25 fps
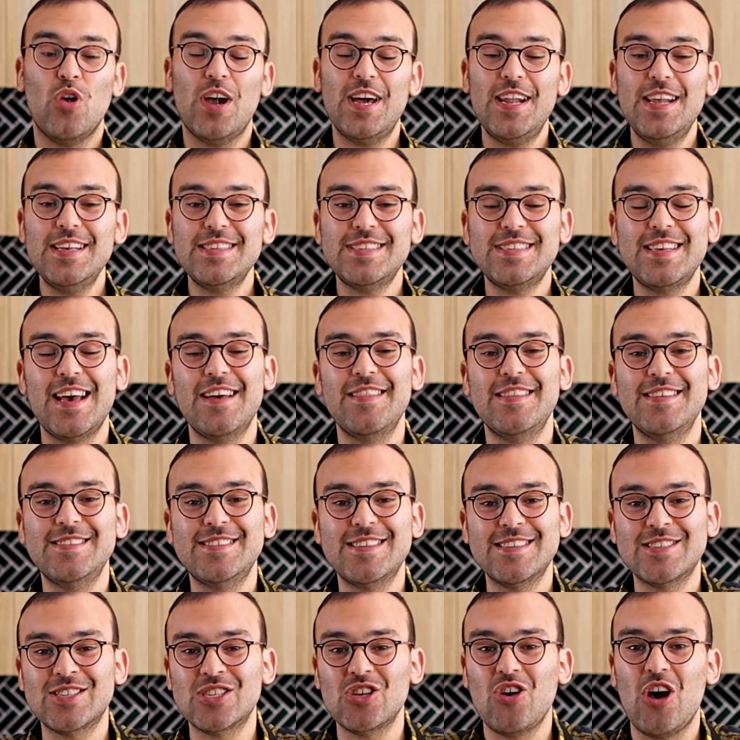We're gonna set
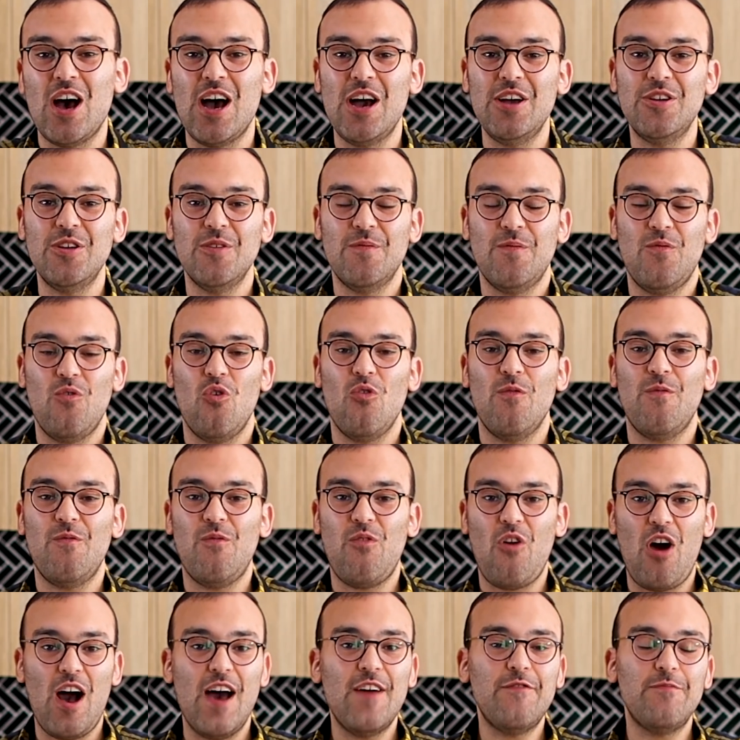this aside for
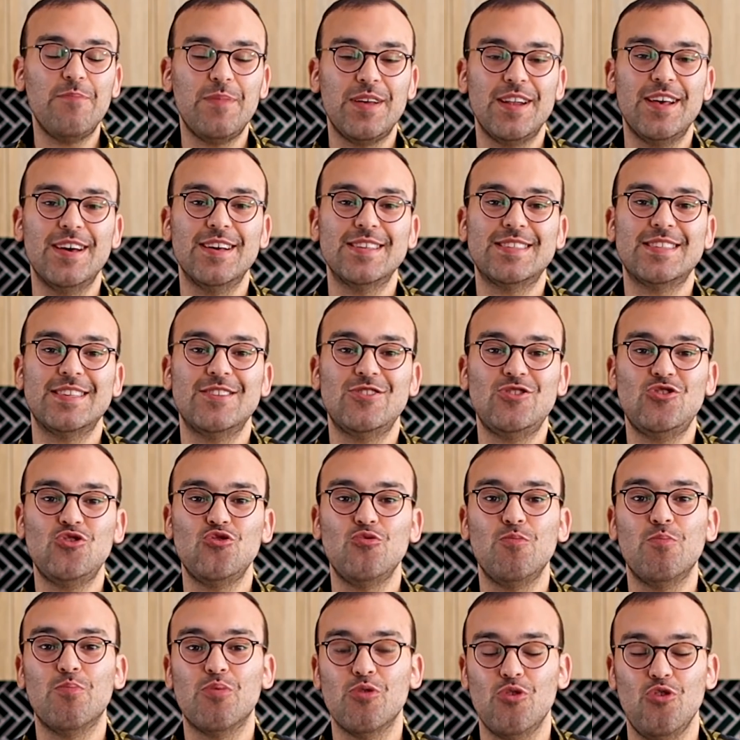5 minutes
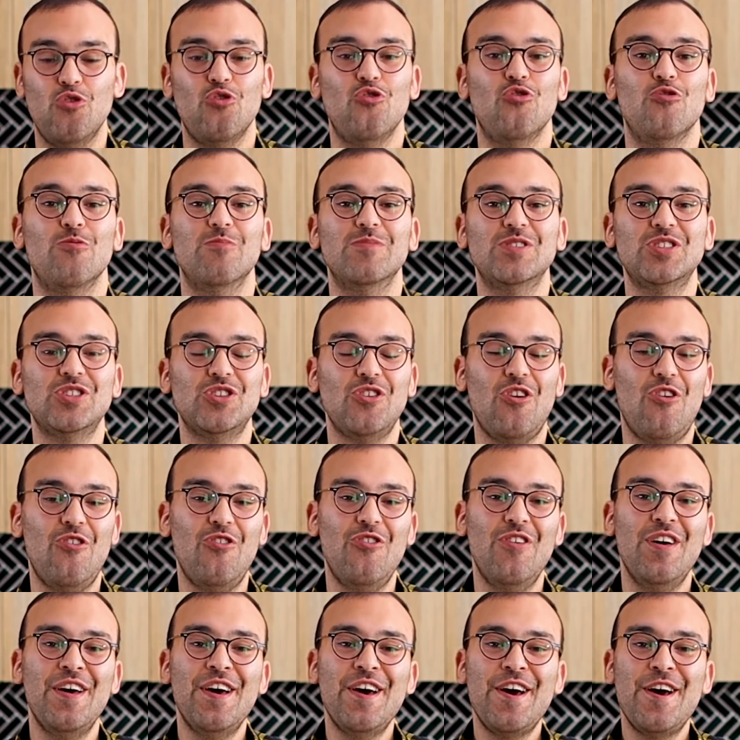to bloom.
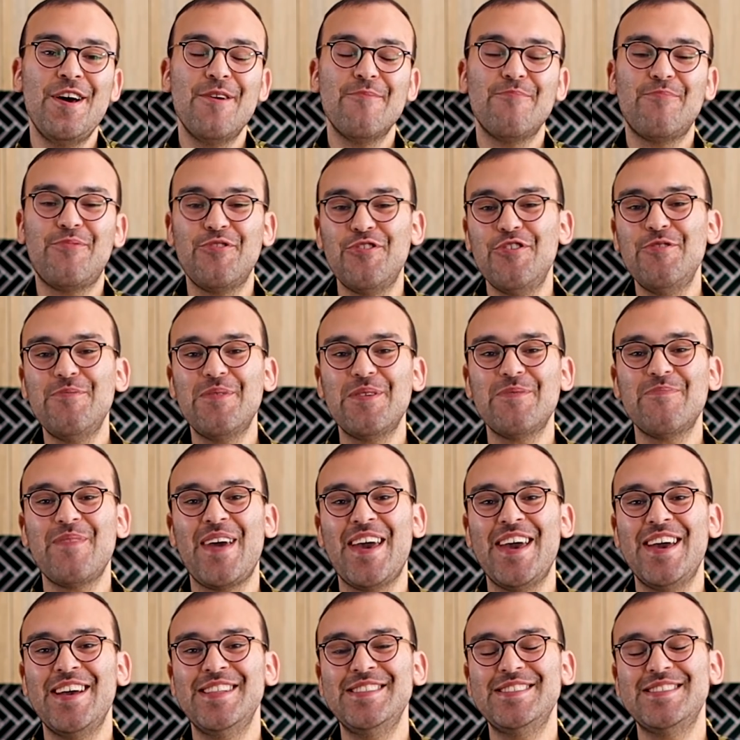So blooming
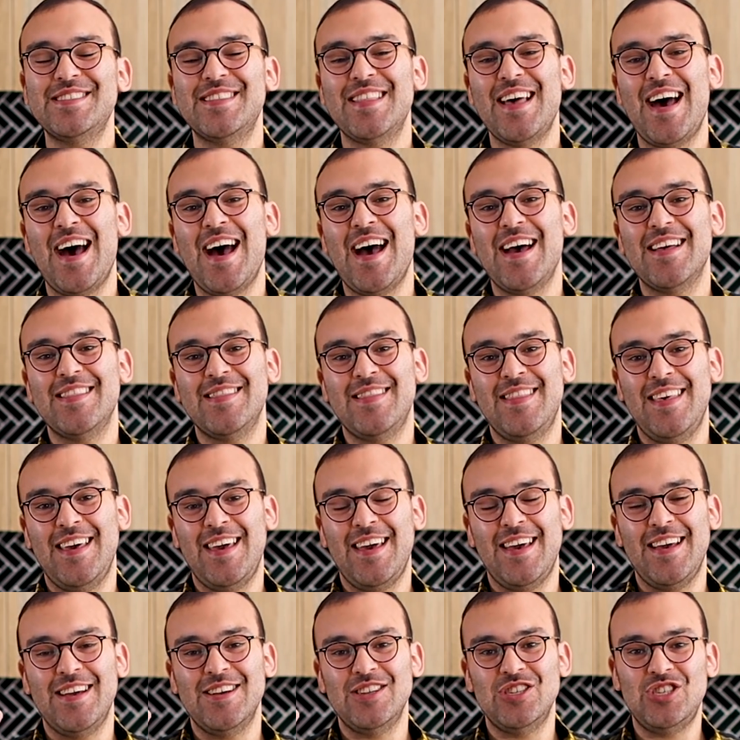means that
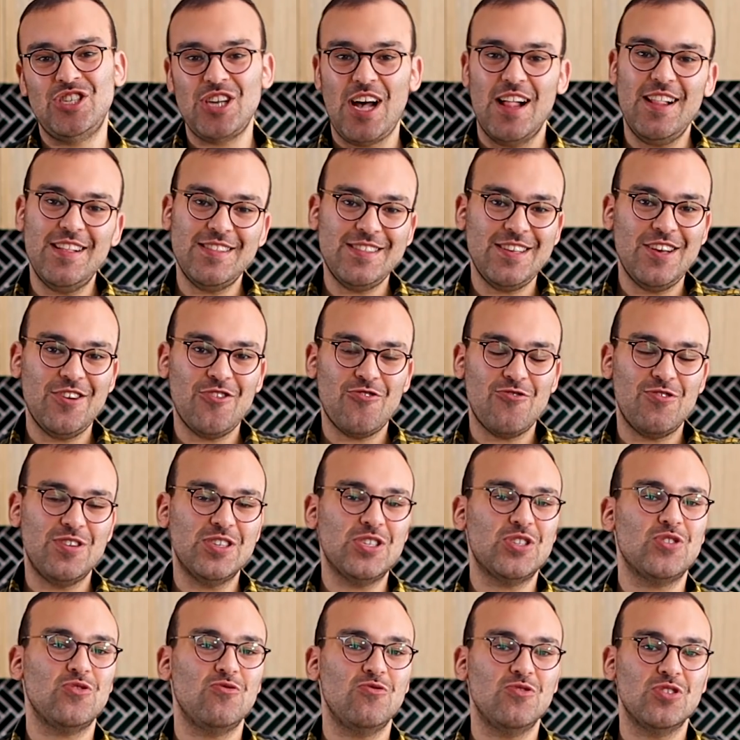the gelatin
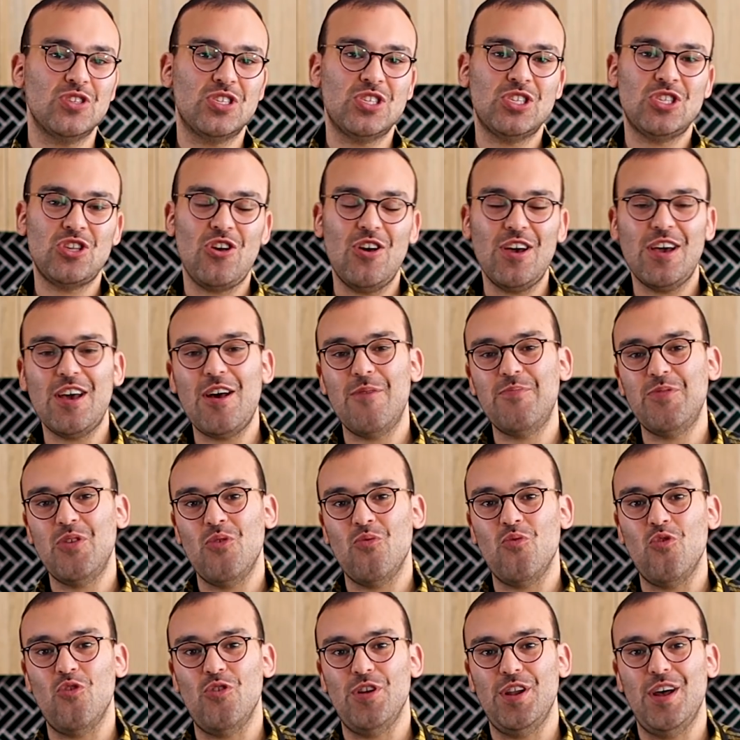crystals soak up
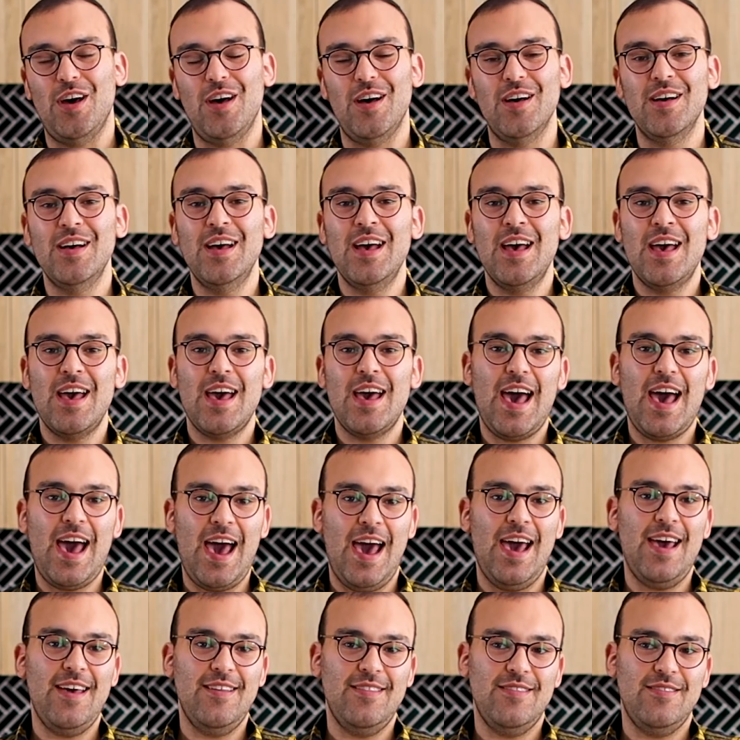the water
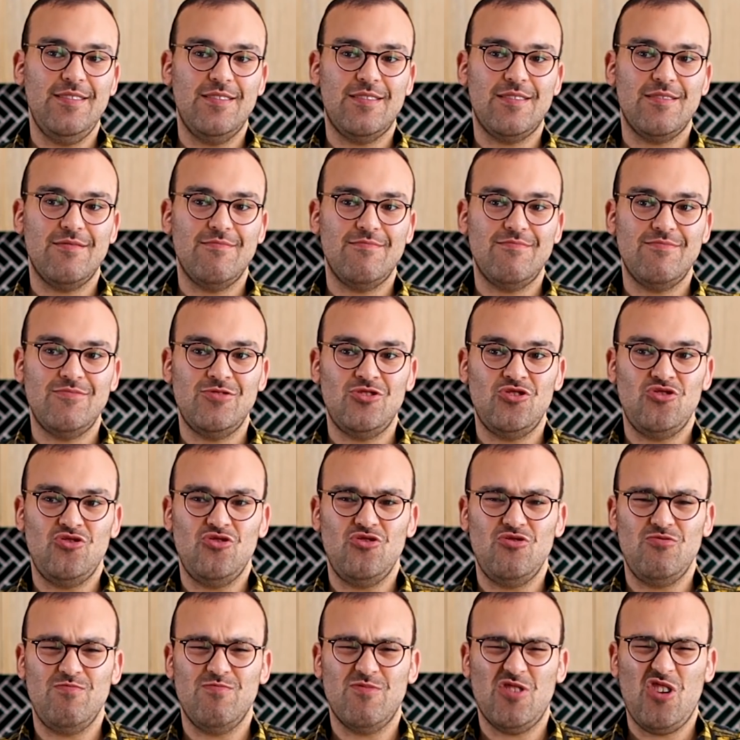and
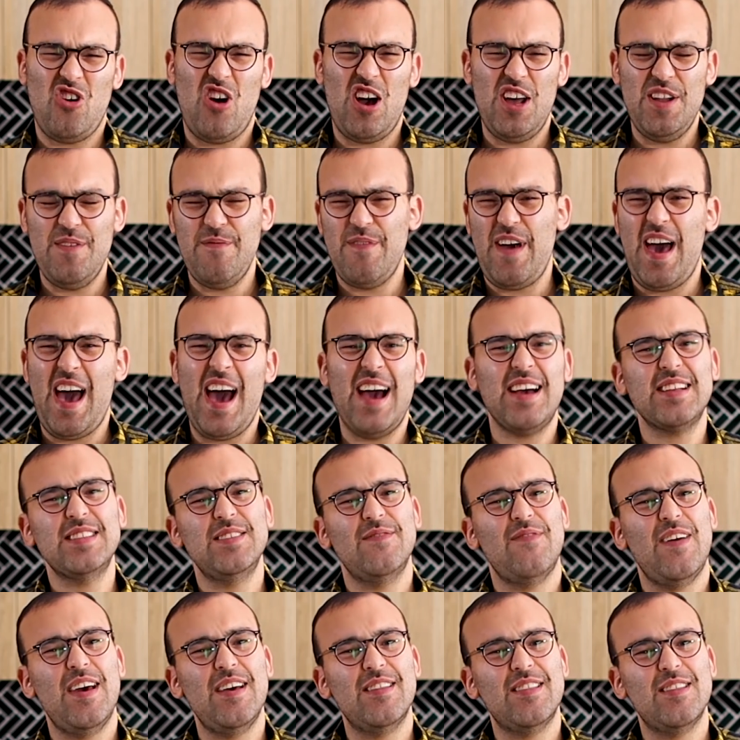you kind of
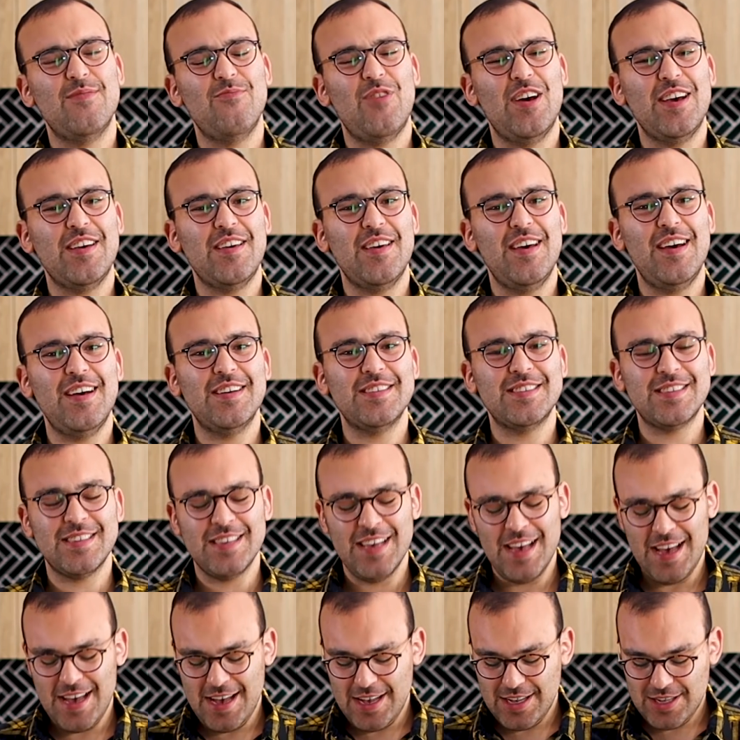activate them, I
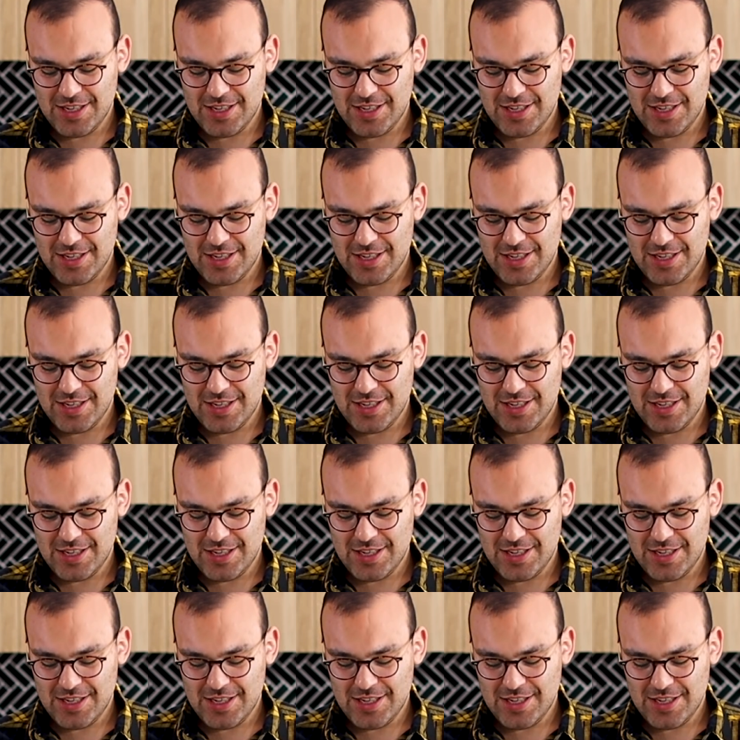guess.